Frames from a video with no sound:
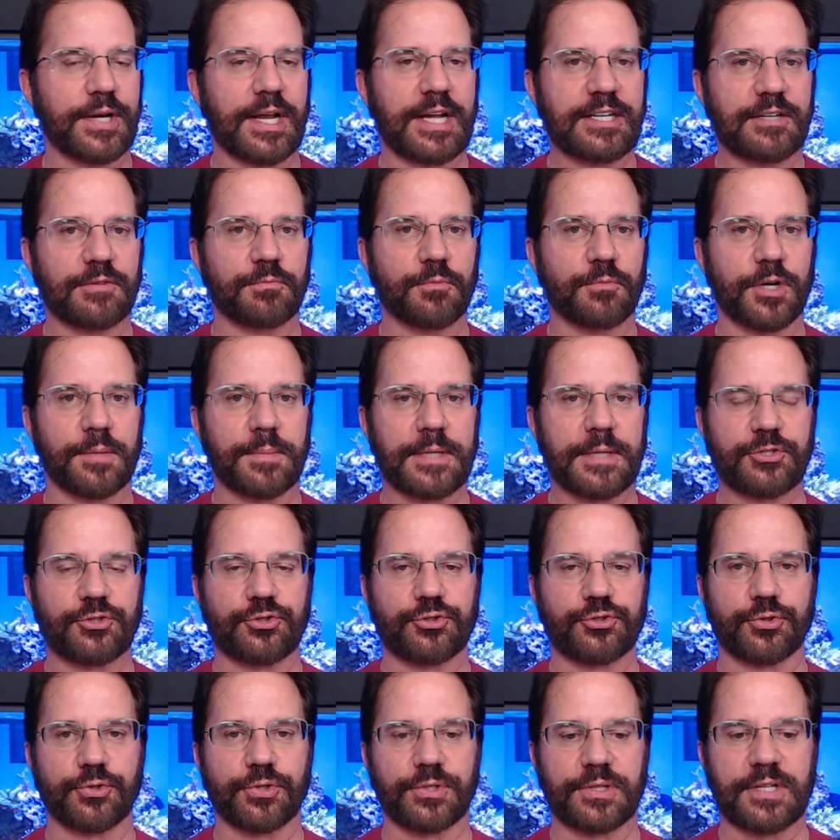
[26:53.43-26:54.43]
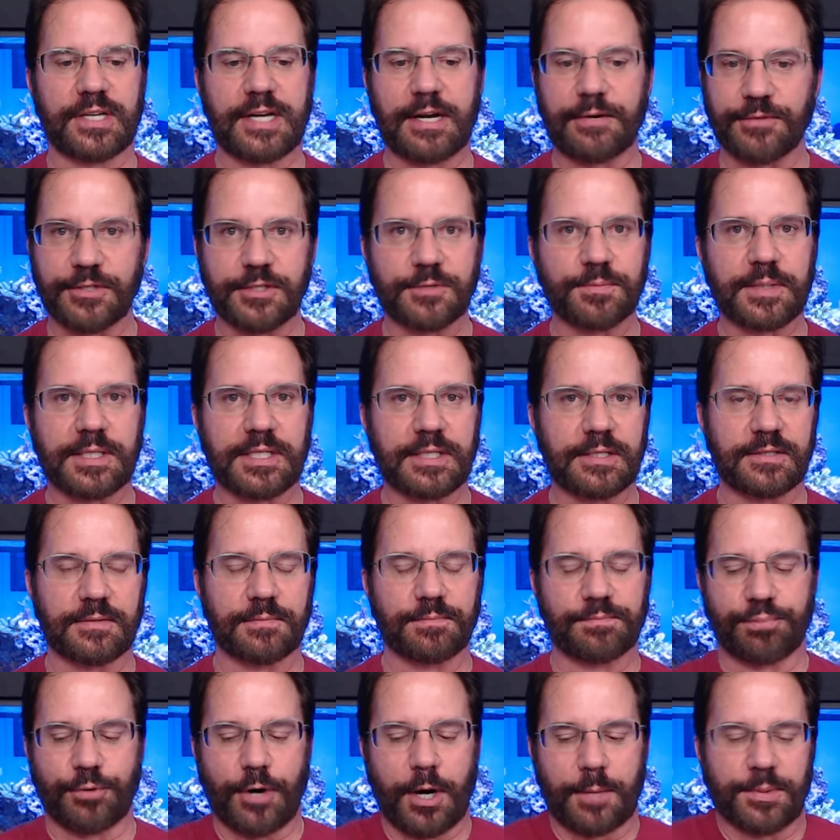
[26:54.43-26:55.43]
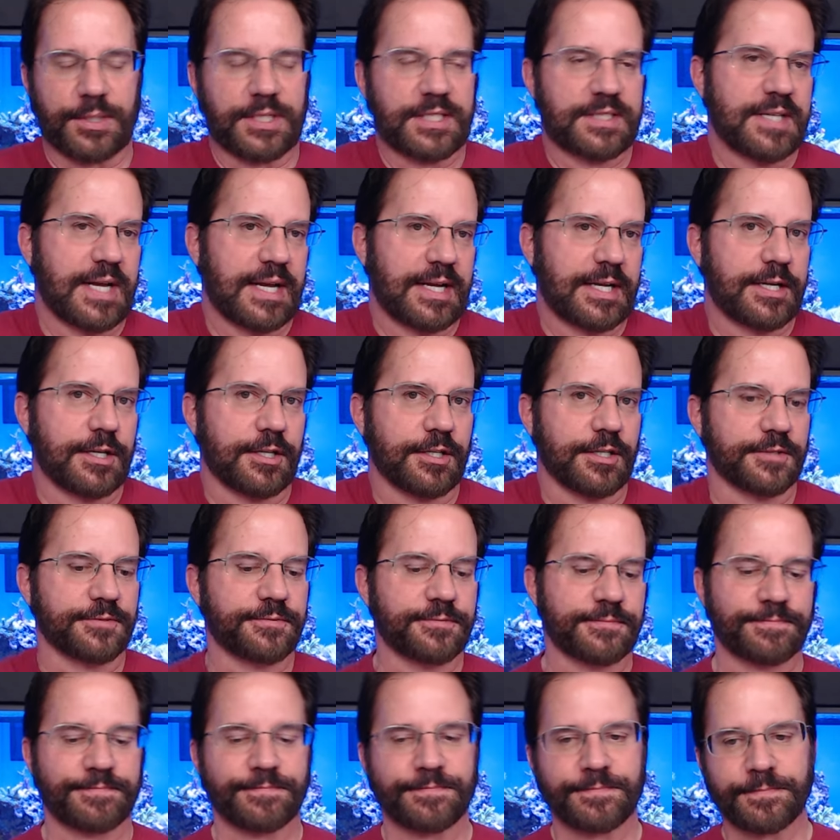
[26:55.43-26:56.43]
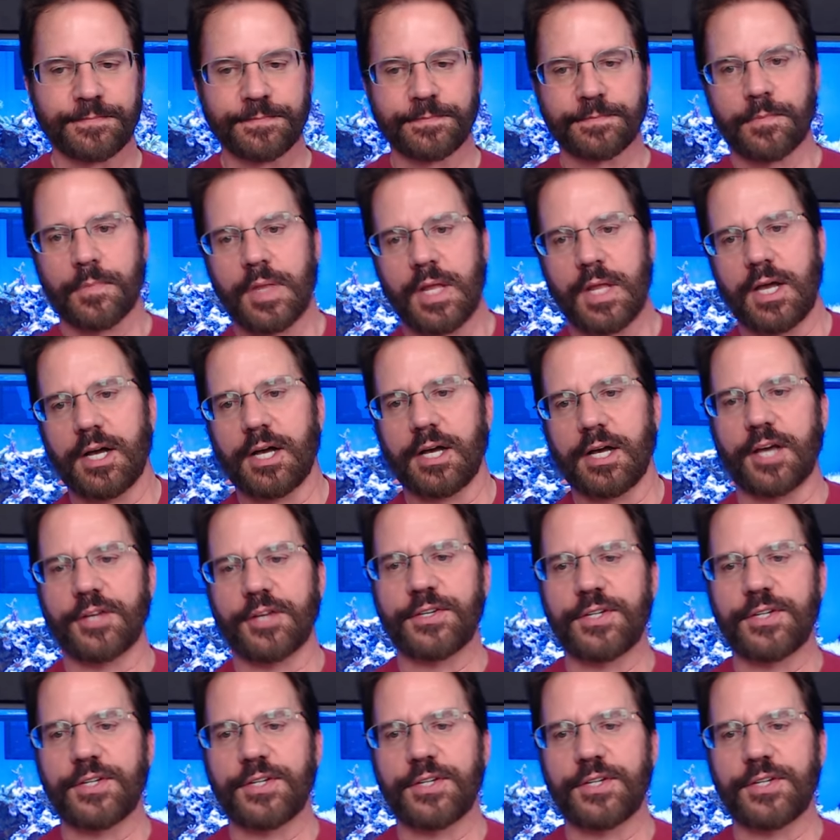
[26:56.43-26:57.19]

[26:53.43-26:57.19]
and I want to make sure that everyone's being properly taken care of.